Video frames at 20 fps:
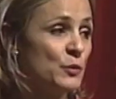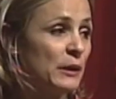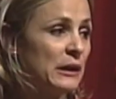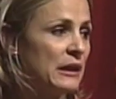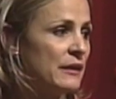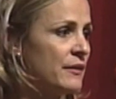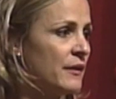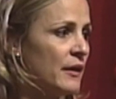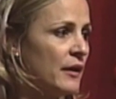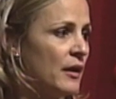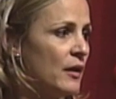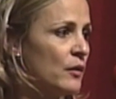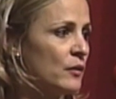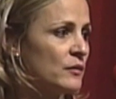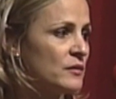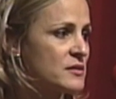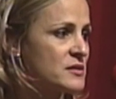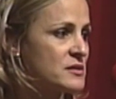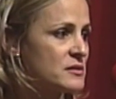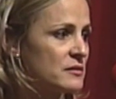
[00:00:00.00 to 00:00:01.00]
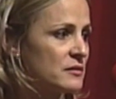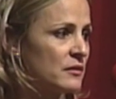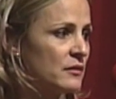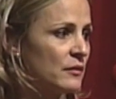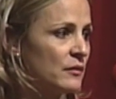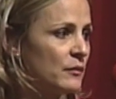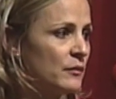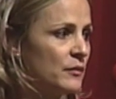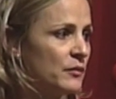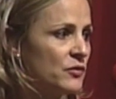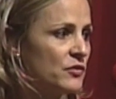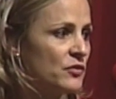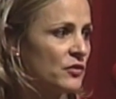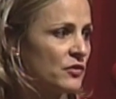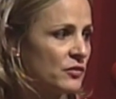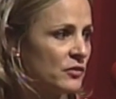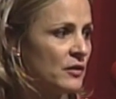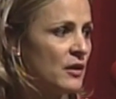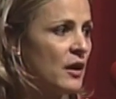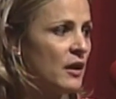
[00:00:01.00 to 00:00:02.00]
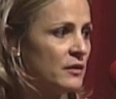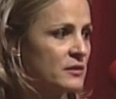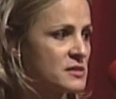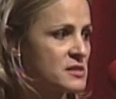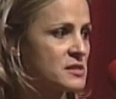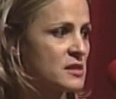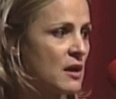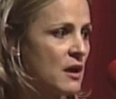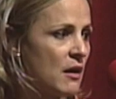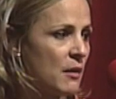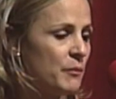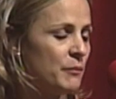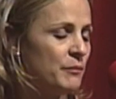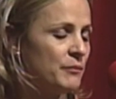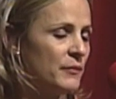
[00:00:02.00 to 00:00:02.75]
anything else. It was just nonstop.